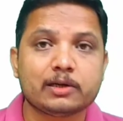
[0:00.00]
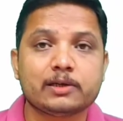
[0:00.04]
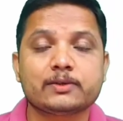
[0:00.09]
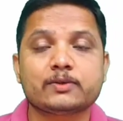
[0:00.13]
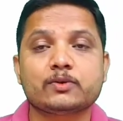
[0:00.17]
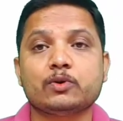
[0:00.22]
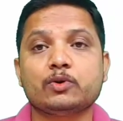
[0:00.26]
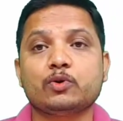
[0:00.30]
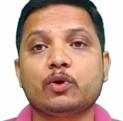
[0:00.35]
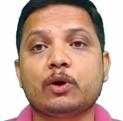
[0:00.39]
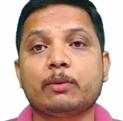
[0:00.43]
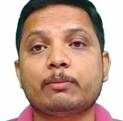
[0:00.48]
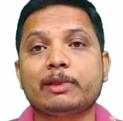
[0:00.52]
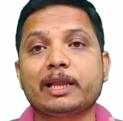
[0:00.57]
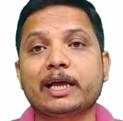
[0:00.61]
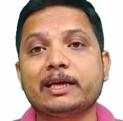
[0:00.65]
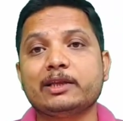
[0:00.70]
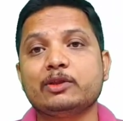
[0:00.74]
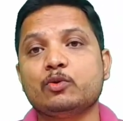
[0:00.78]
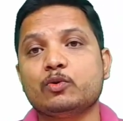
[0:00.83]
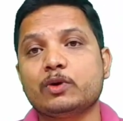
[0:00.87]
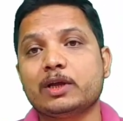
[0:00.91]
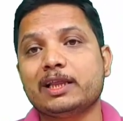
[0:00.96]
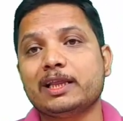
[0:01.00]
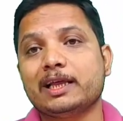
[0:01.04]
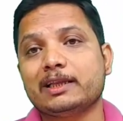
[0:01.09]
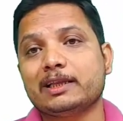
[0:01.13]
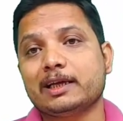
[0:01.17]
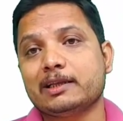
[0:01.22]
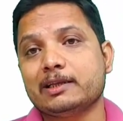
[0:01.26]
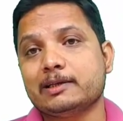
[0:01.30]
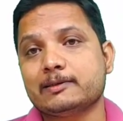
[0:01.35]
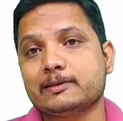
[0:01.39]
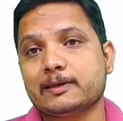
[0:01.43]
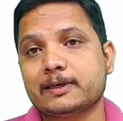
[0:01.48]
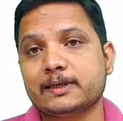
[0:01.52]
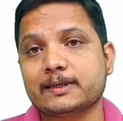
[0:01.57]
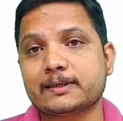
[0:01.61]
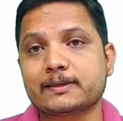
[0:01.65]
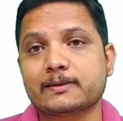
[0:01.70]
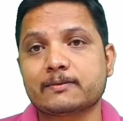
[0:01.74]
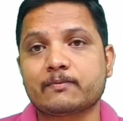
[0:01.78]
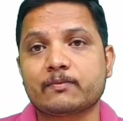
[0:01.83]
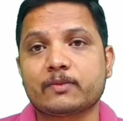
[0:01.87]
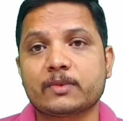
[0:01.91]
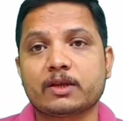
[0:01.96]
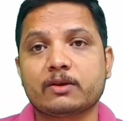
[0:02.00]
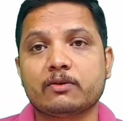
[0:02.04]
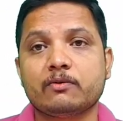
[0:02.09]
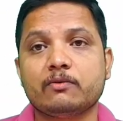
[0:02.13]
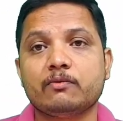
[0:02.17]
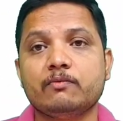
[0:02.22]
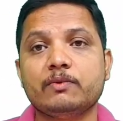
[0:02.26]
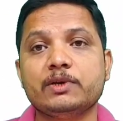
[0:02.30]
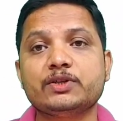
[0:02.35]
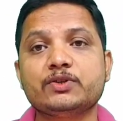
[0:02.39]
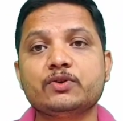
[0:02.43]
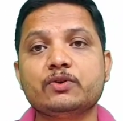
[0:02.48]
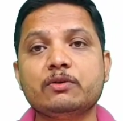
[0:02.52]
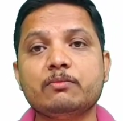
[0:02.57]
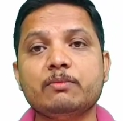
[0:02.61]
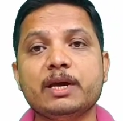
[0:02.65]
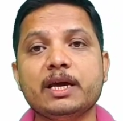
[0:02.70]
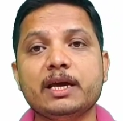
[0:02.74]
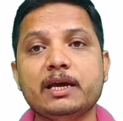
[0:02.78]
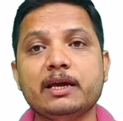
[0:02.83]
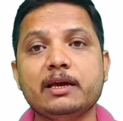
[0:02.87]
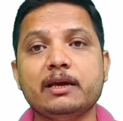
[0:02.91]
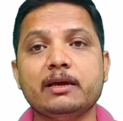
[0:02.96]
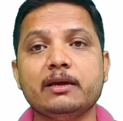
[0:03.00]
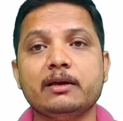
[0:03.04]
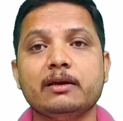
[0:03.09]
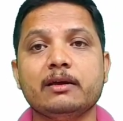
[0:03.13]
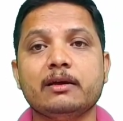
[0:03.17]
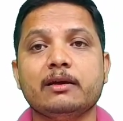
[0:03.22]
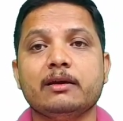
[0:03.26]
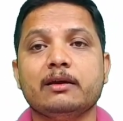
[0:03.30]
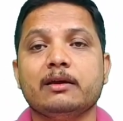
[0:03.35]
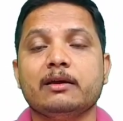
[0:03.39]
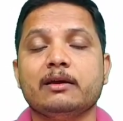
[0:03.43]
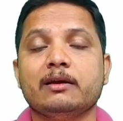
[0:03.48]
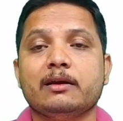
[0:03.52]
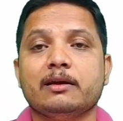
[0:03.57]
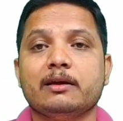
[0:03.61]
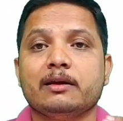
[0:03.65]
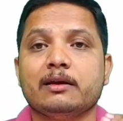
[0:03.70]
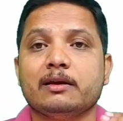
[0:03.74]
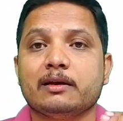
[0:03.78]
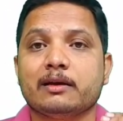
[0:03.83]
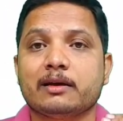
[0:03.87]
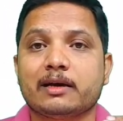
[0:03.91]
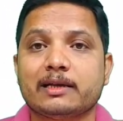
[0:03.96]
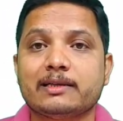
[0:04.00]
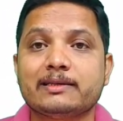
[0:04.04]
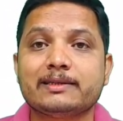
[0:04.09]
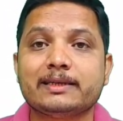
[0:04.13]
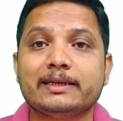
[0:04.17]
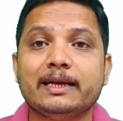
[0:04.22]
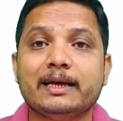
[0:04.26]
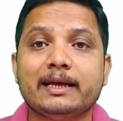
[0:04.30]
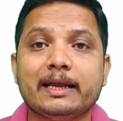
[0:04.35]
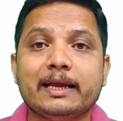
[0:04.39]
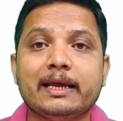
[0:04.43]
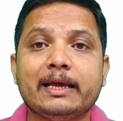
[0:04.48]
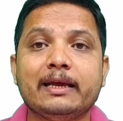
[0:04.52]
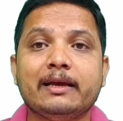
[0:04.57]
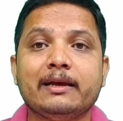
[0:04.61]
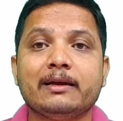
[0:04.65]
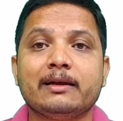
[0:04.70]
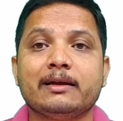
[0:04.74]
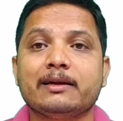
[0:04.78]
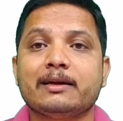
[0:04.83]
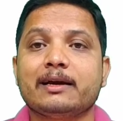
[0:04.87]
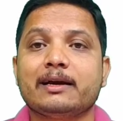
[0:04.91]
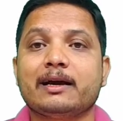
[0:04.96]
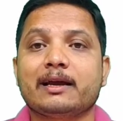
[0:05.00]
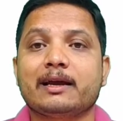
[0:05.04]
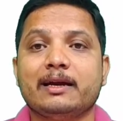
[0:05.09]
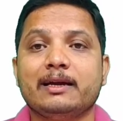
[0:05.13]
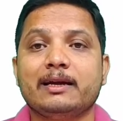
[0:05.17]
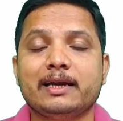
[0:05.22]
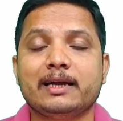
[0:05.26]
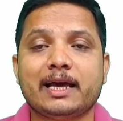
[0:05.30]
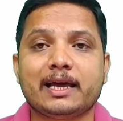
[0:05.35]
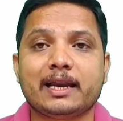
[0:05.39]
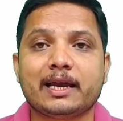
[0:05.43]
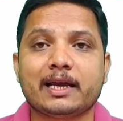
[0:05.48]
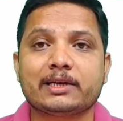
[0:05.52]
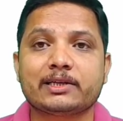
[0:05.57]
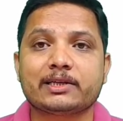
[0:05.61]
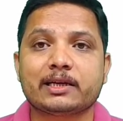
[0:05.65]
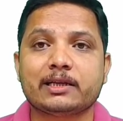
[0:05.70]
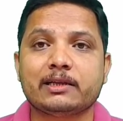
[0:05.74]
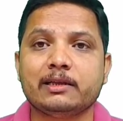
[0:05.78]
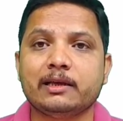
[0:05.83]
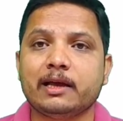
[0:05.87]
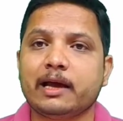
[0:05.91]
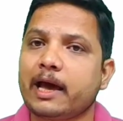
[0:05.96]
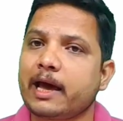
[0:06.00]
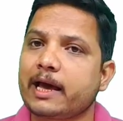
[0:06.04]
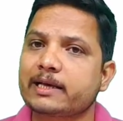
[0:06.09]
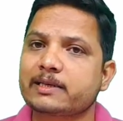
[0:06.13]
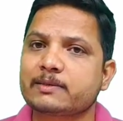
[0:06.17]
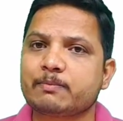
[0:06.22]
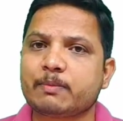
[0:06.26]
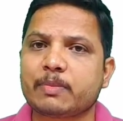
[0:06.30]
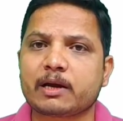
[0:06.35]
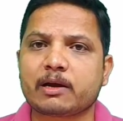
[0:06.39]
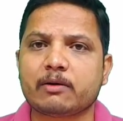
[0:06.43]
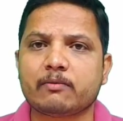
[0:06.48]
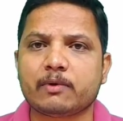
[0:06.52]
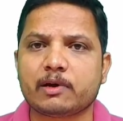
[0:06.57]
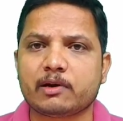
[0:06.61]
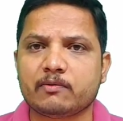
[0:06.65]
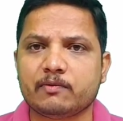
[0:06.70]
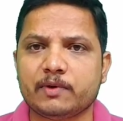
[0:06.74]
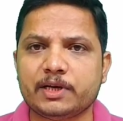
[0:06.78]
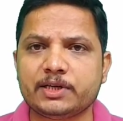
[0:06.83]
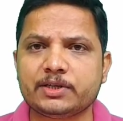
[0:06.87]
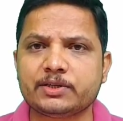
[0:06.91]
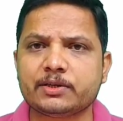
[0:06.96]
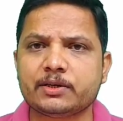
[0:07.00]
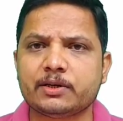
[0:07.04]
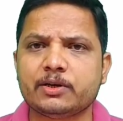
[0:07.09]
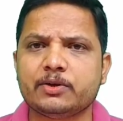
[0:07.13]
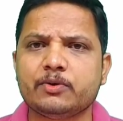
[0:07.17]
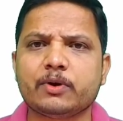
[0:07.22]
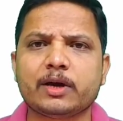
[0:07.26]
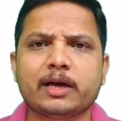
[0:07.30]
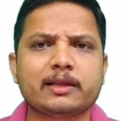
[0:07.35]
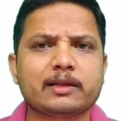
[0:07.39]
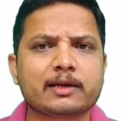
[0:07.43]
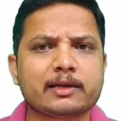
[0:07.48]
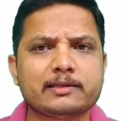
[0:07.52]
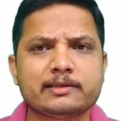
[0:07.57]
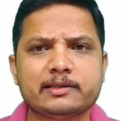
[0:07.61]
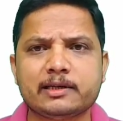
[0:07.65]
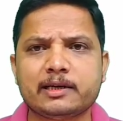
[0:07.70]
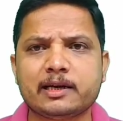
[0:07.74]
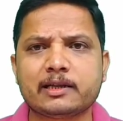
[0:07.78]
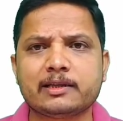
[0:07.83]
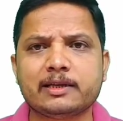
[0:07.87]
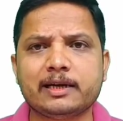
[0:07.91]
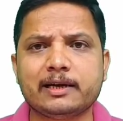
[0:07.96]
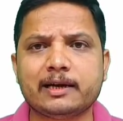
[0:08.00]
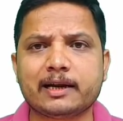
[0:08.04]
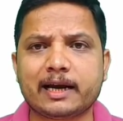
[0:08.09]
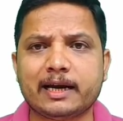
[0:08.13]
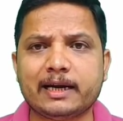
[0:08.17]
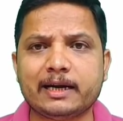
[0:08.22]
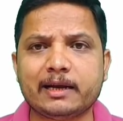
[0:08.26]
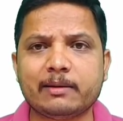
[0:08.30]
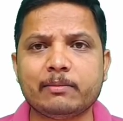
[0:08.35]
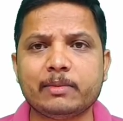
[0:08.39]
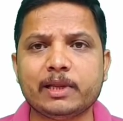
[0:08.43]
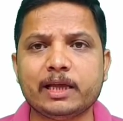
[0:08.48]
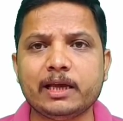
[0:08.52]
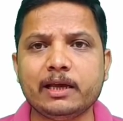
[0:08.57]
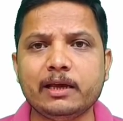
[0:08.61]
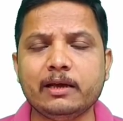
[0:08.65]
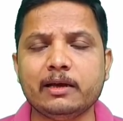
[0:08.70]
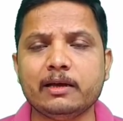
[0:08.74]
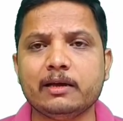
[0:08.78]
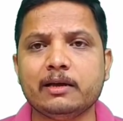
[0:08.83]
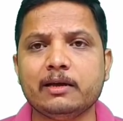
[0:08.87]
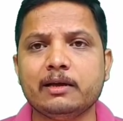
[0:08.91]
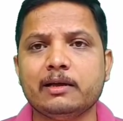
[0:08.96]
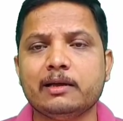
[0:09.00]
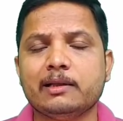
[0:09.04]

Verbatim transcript: So to apply nodal analysis, we should be Considering current direction as per our wish, you can consider that randomly.